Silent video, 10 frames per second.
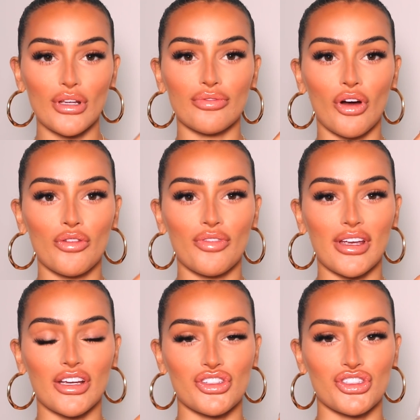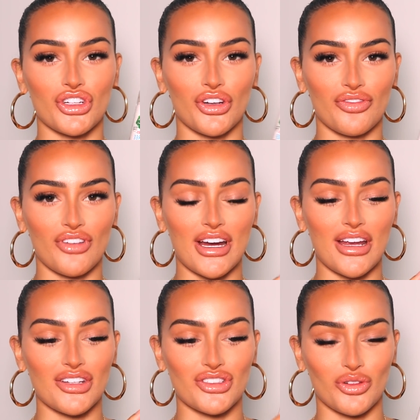Volvic
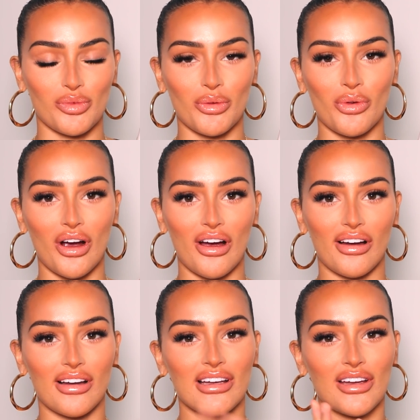sugar-free strawberry water.